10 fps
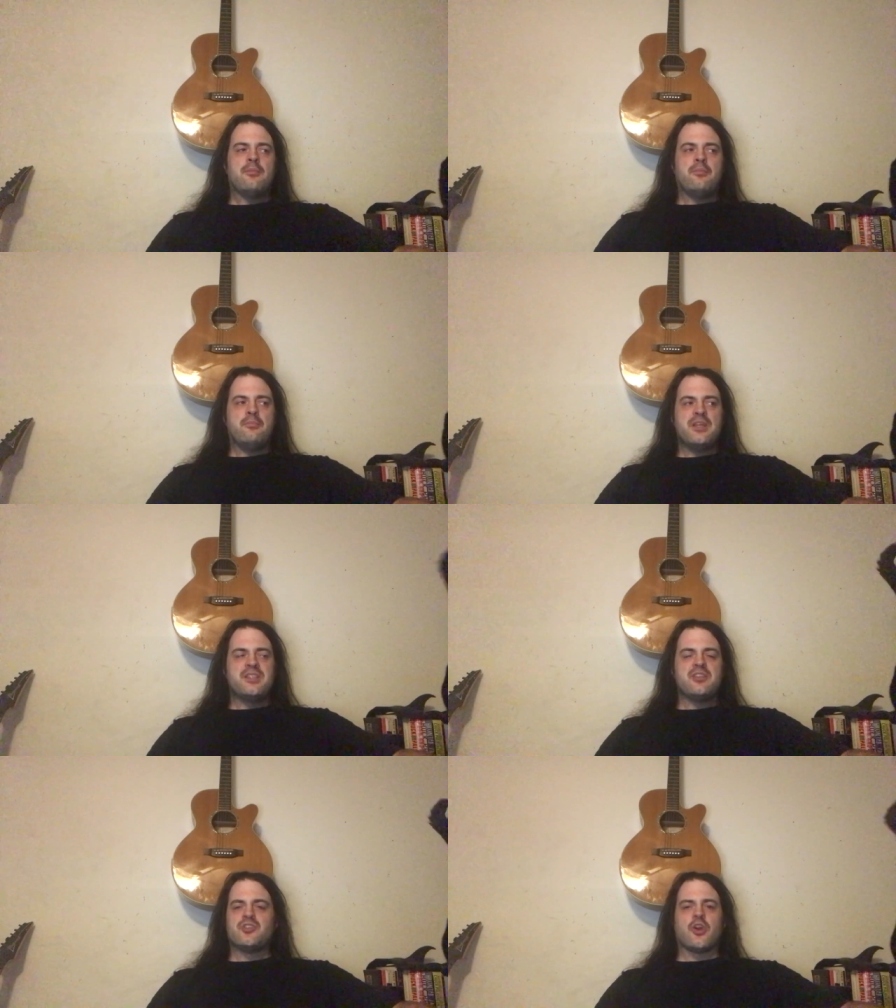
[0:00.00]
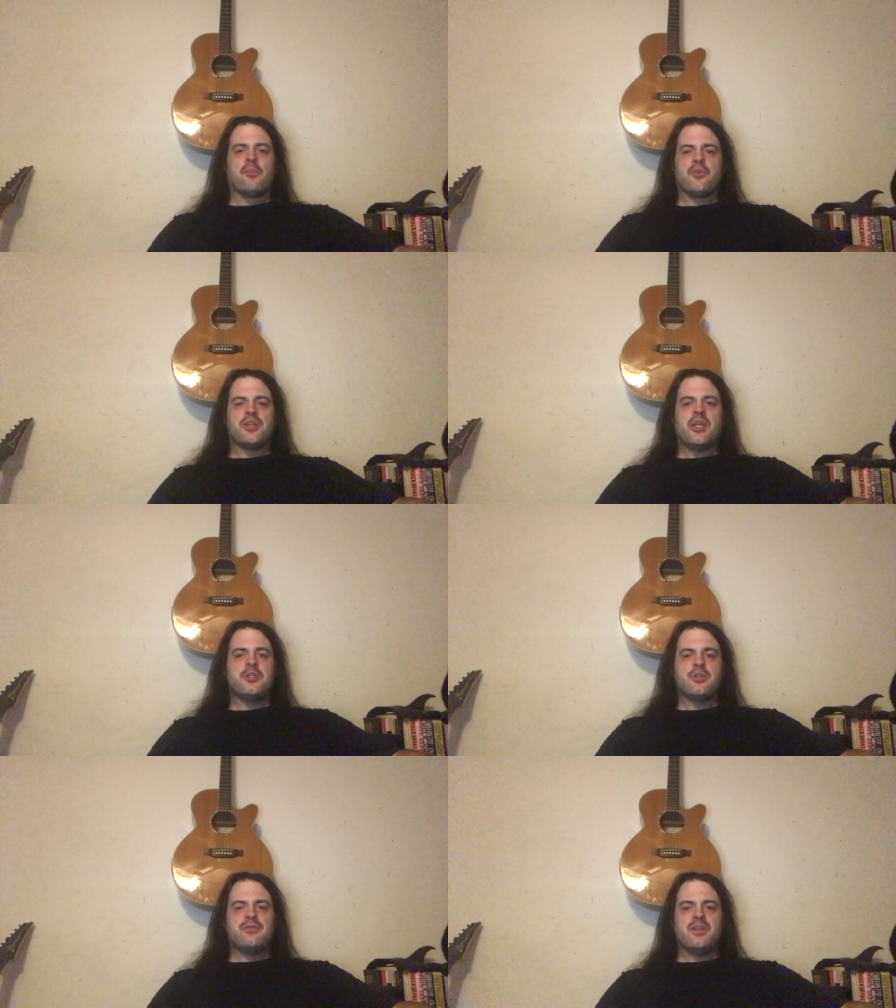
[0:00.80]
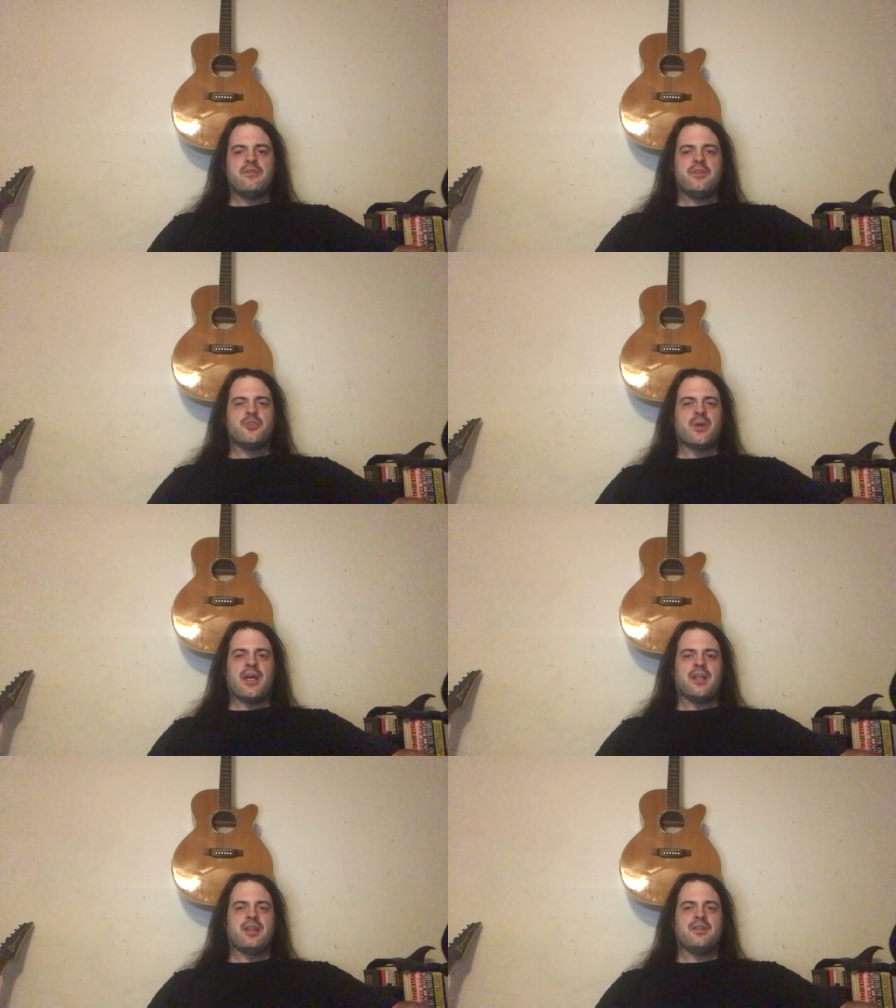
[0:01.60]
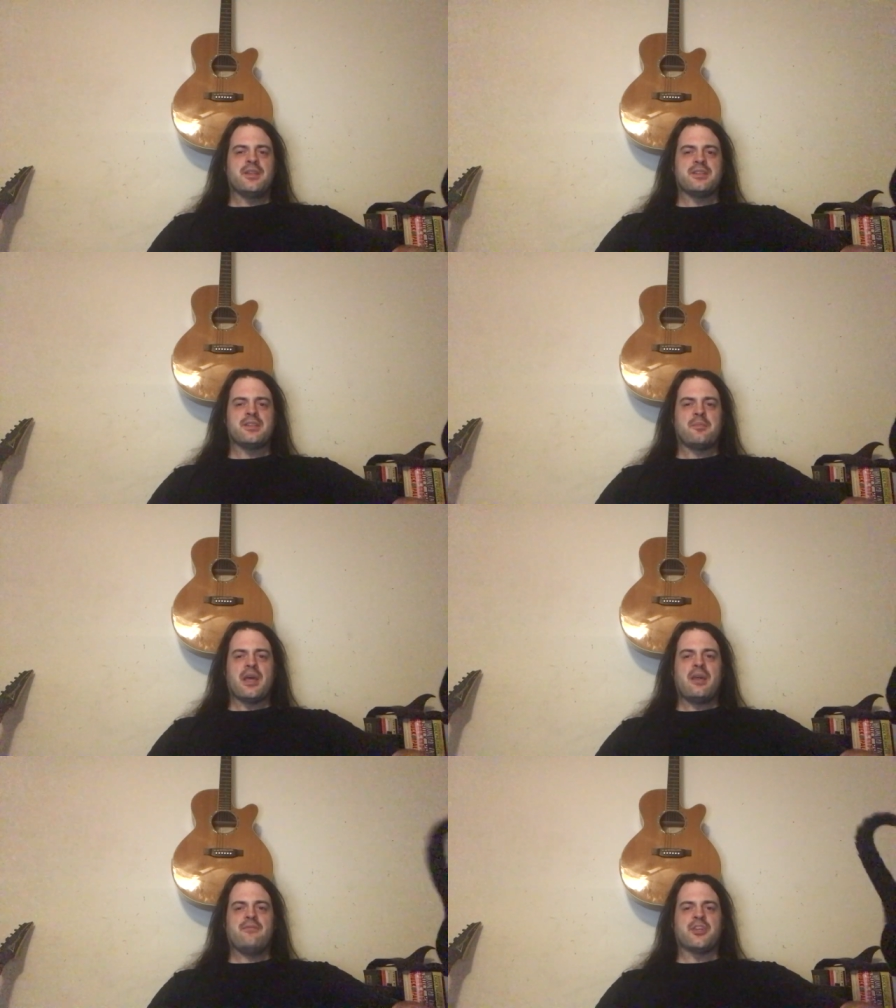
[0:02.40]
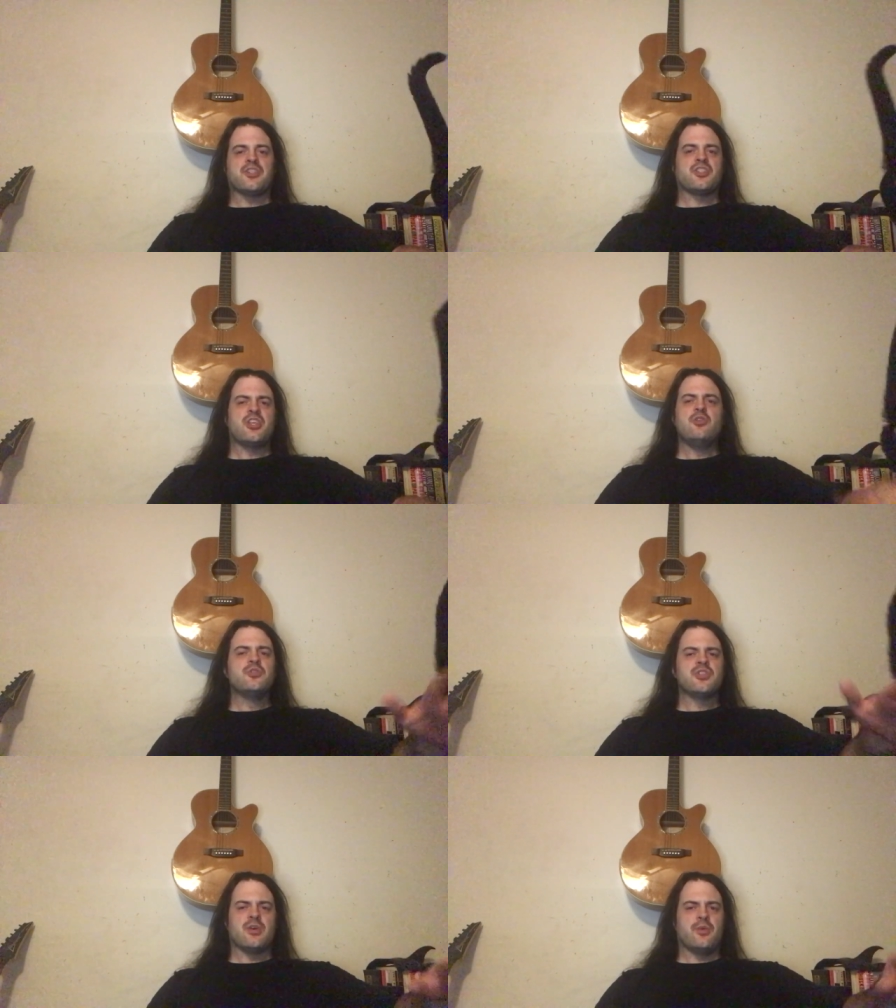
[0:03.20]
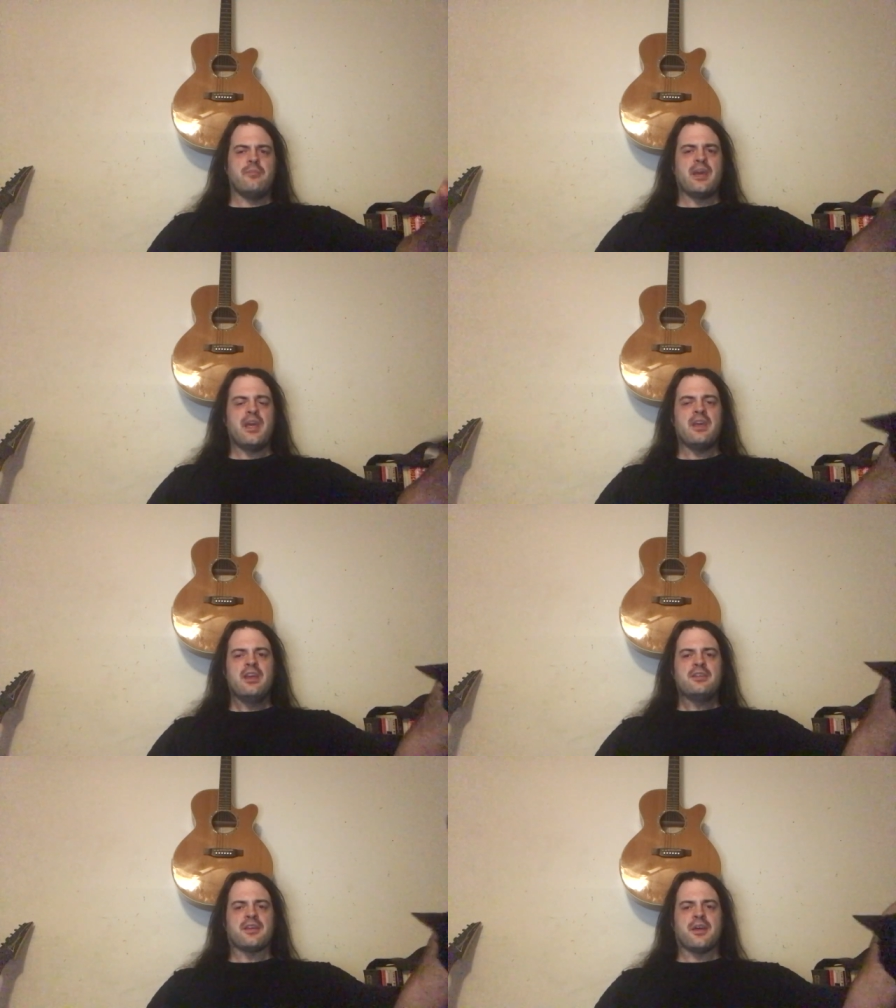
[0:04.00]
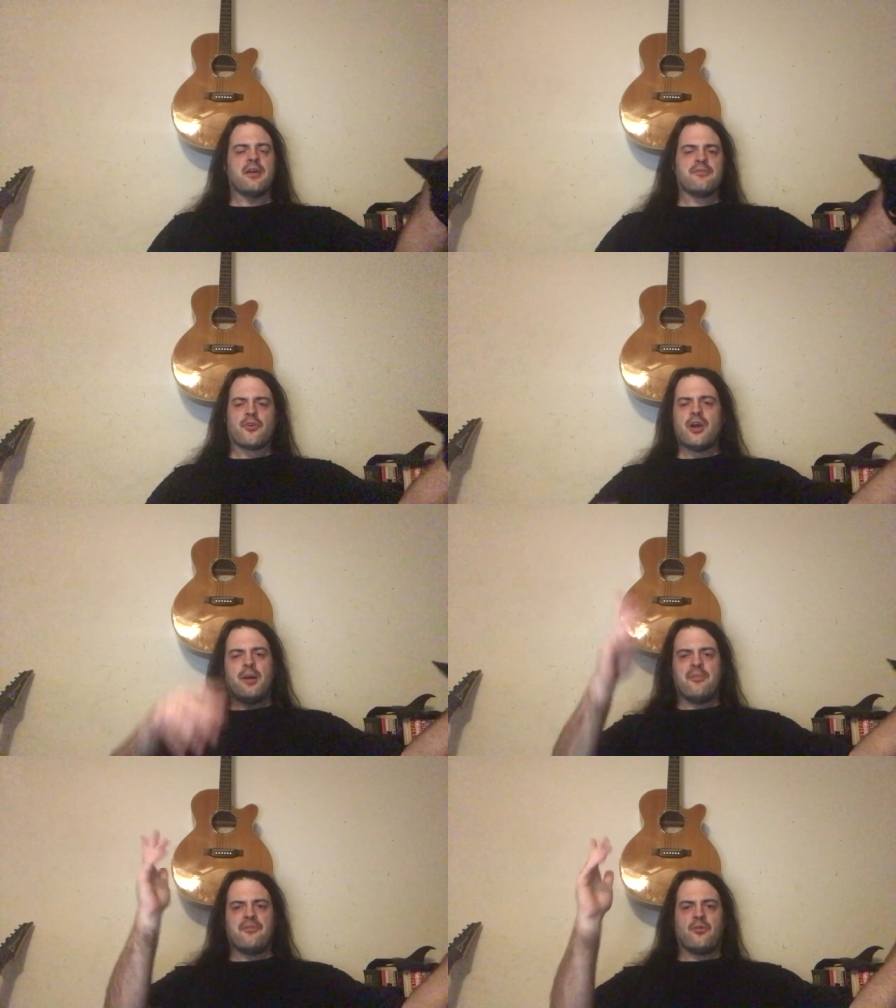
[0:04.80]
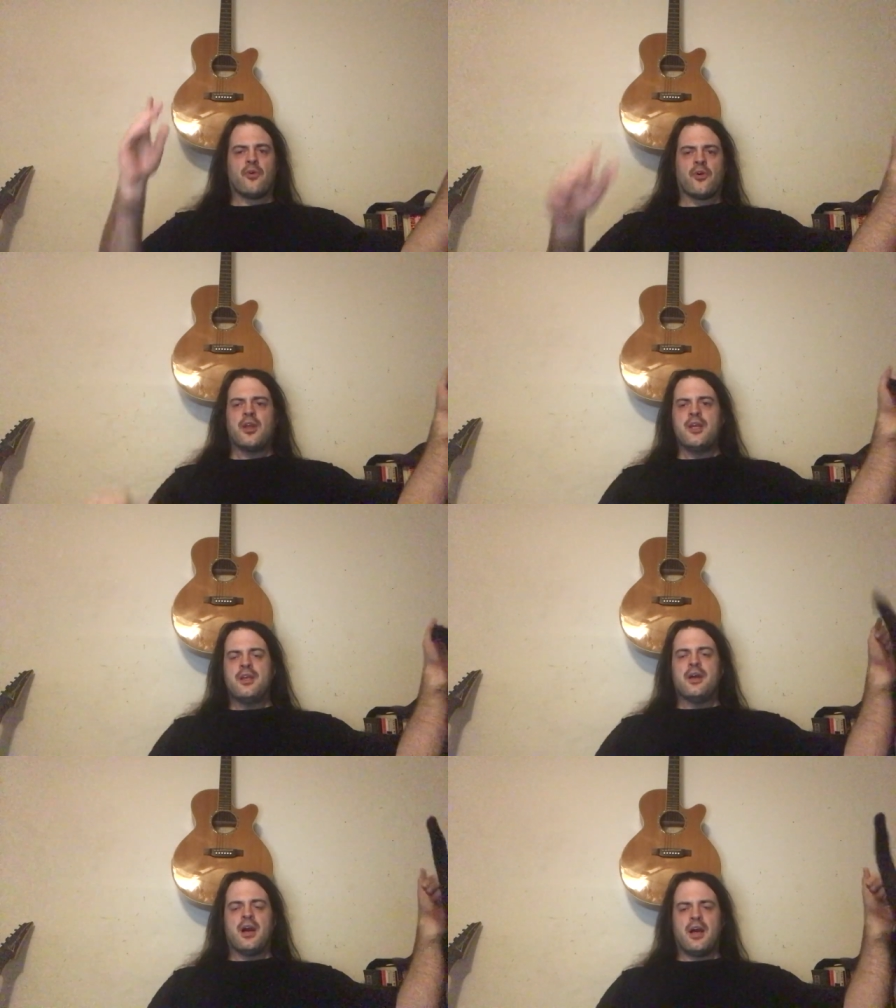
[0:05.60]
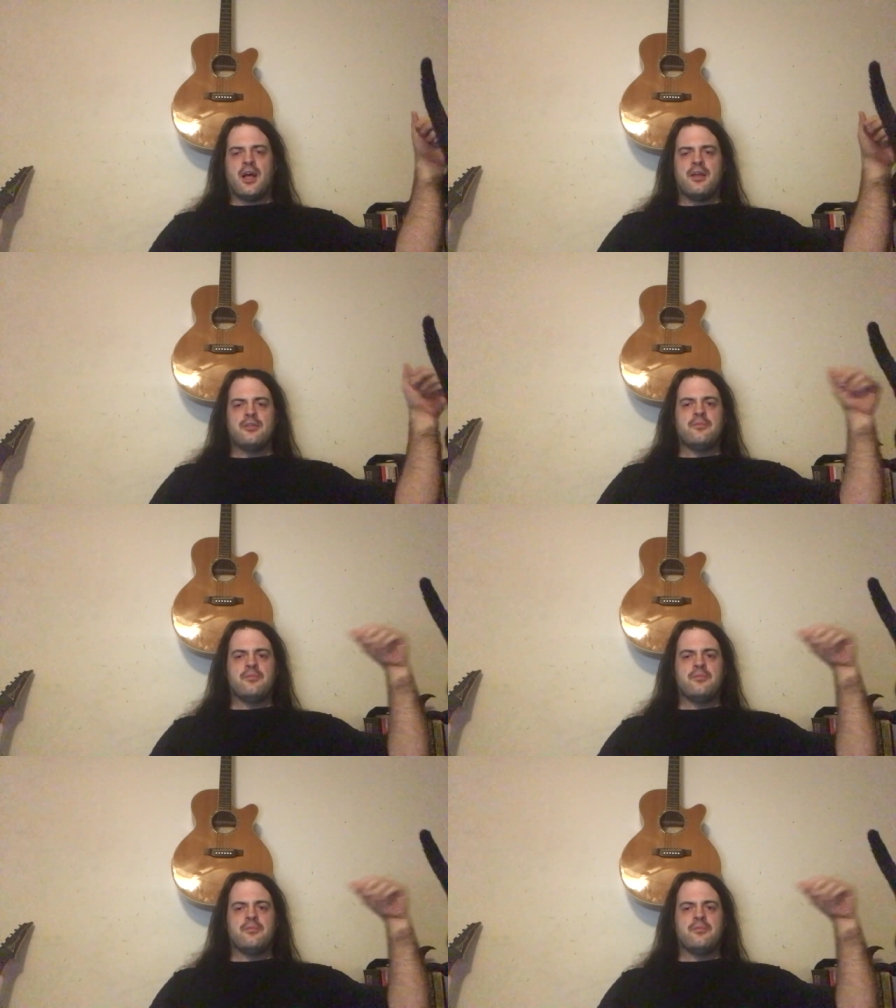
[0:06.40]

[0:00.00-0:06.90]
misinterpretation of individuality that it's some kind of excuse that we make to cover up for uh,